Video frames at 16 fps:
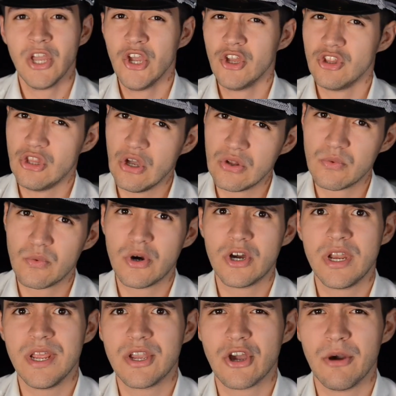"Don't
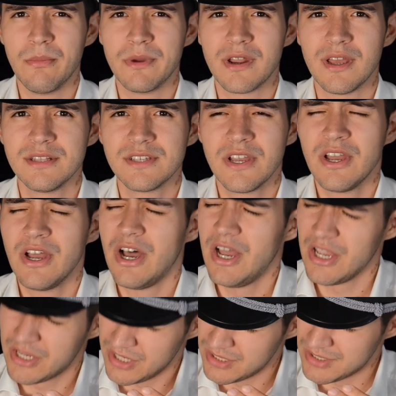worry, comrade, I
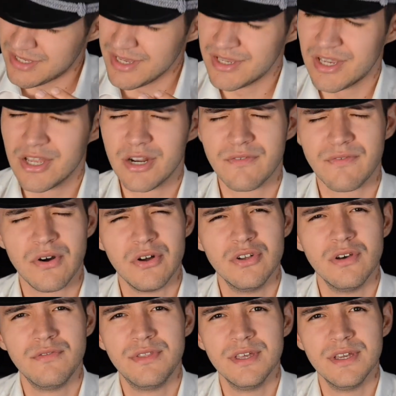can take care of all
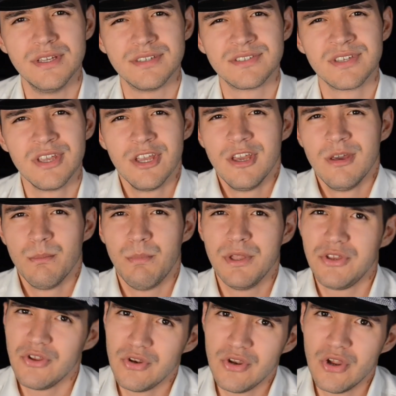of this. But
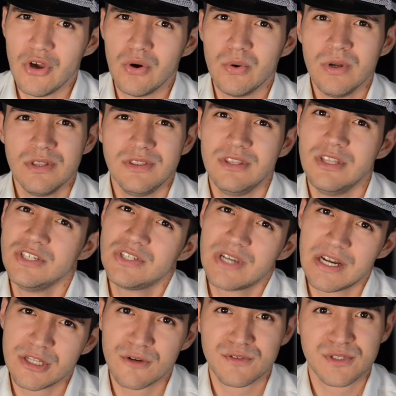you know, these
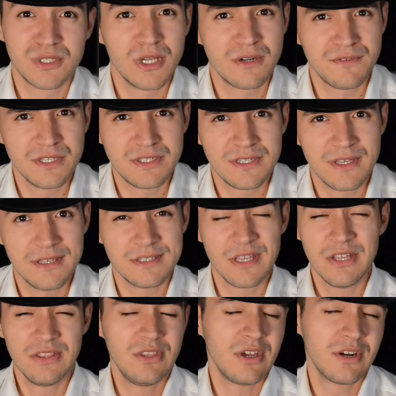kind of services,
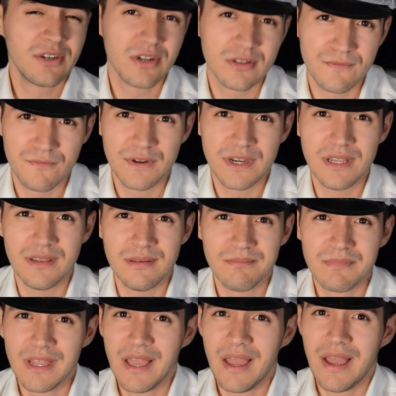they're not free.
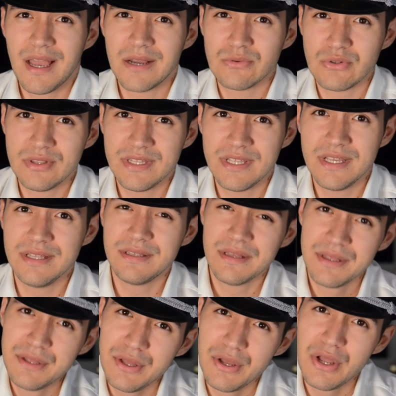I will need
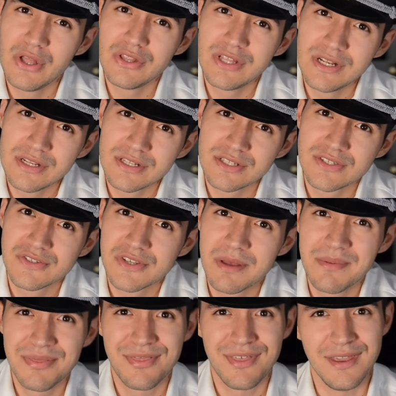a little
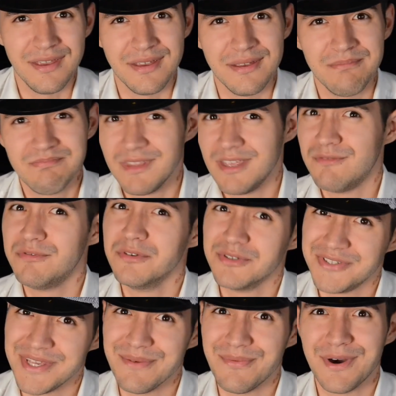something, if you
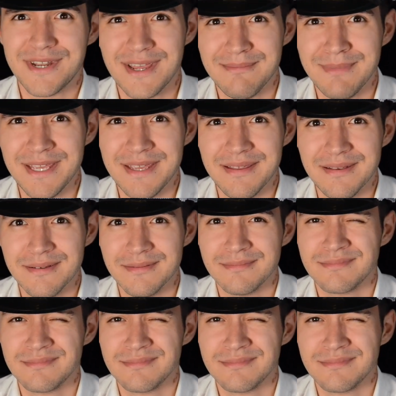see what I mean."